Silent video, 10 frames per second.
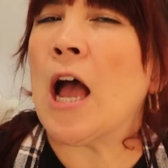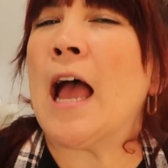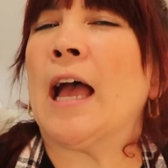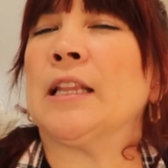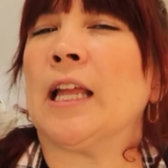I
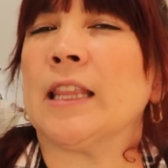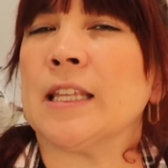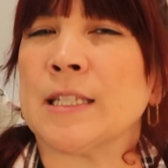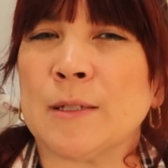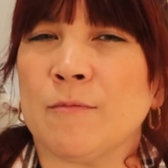had like
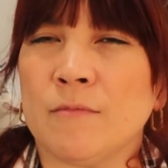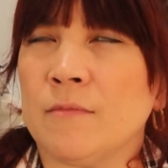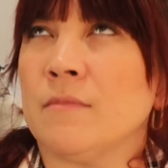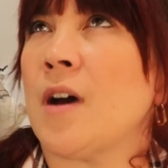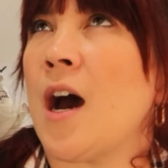this
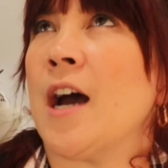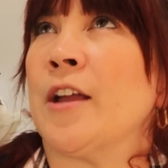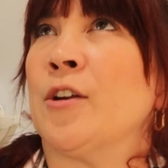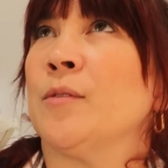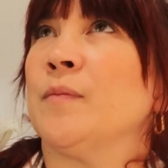
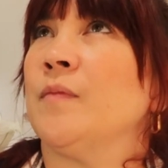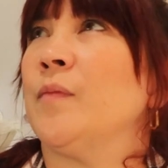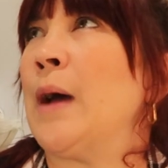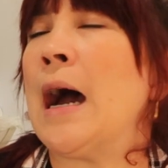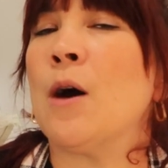higher
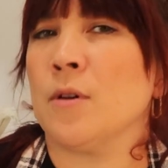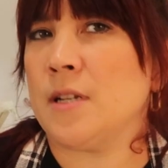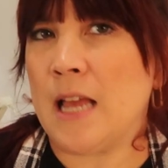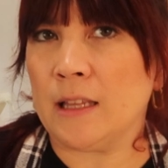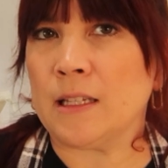power
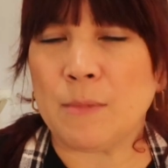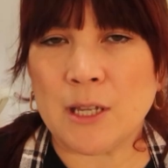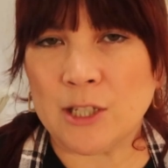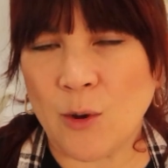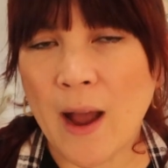telling
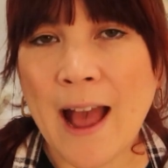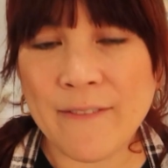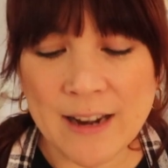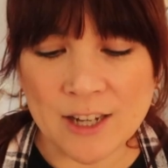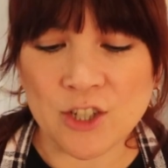me. So I
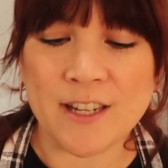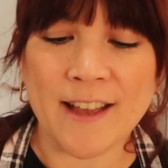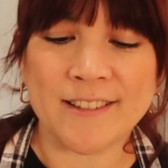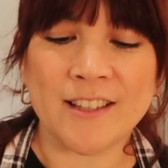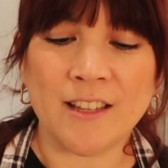haven't actually
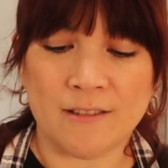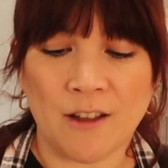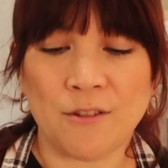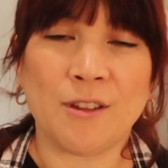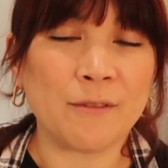tested this
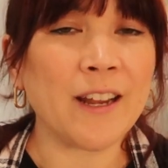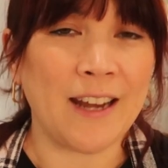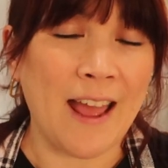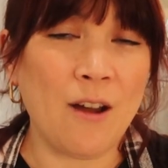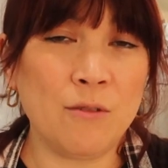other than right
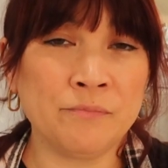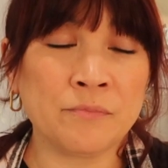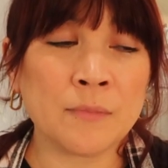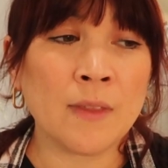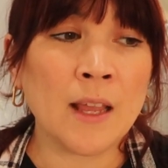now,
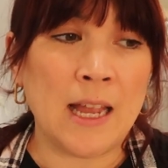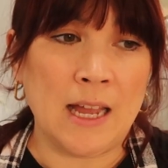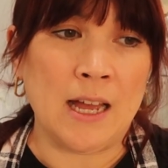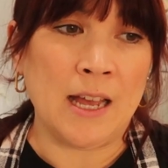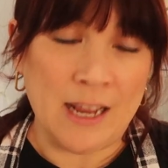
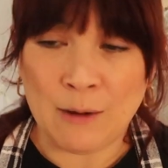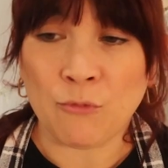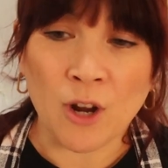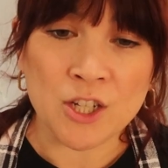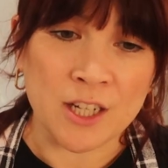and I'm
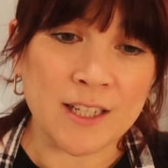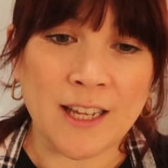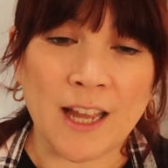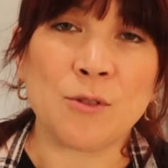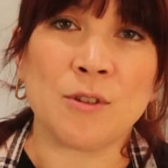rushing to
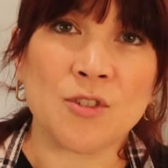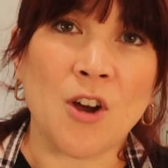get you this